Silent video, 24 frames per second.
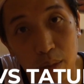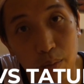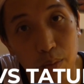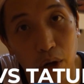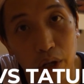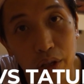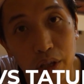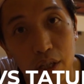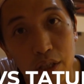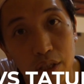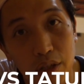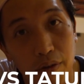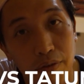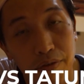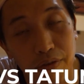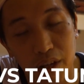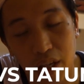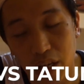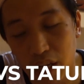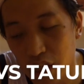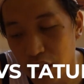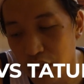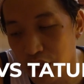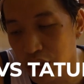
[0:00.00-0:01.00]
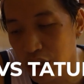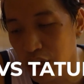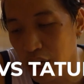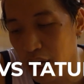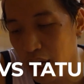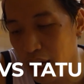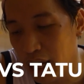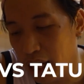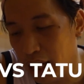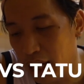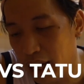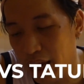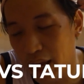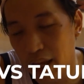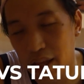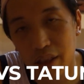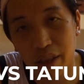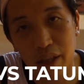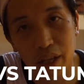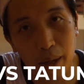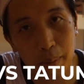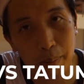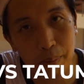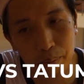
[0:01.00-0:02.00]
models of each, and
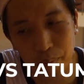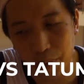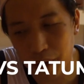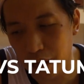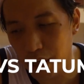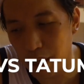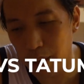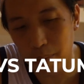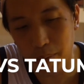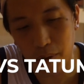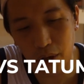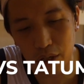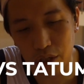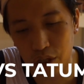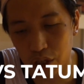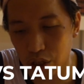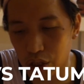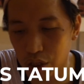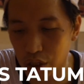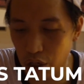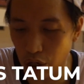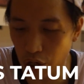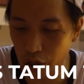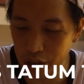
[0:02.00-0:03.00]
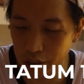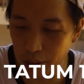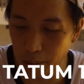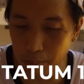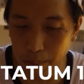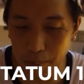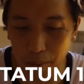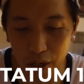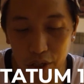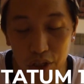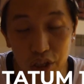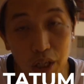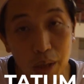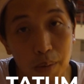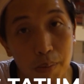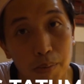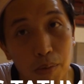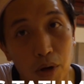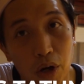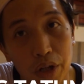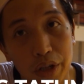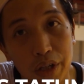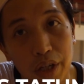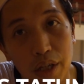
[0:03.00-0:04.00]
they're pretty much on the budget
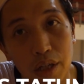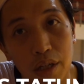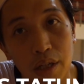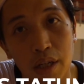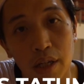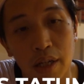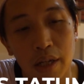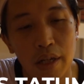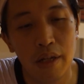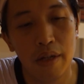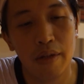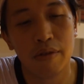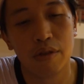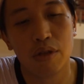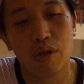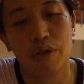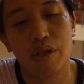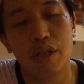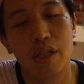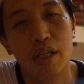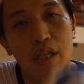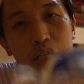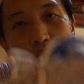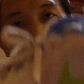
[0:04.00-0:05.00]
model. So this is